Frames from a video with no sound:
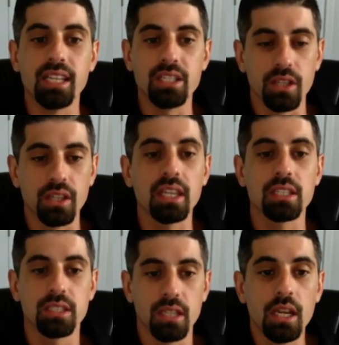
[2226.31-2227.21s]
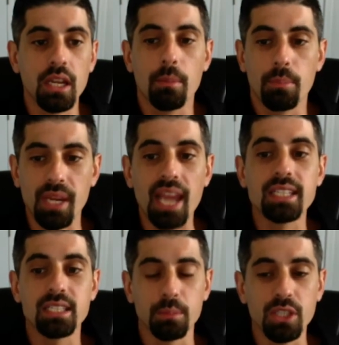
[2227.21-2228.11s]
These are the things
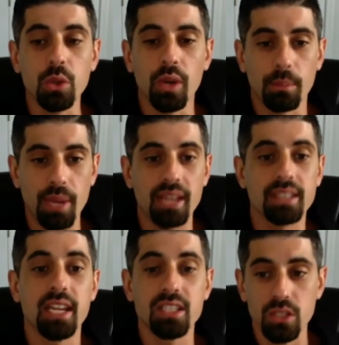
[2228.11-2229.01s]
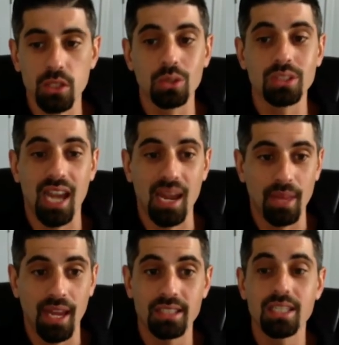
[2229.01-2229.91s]
PAs need to be doing. Pay attention to those
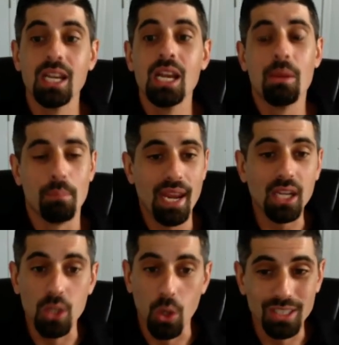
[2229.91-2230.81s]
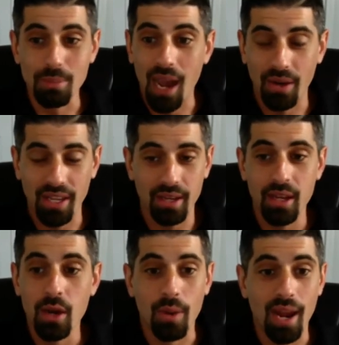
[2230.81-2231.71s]
timelines, make notes about it,
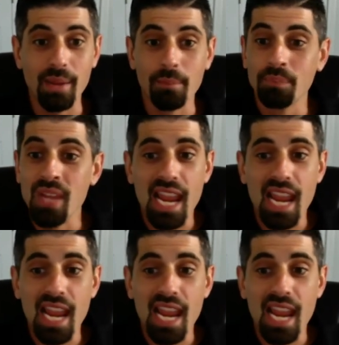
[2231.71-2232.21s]
right?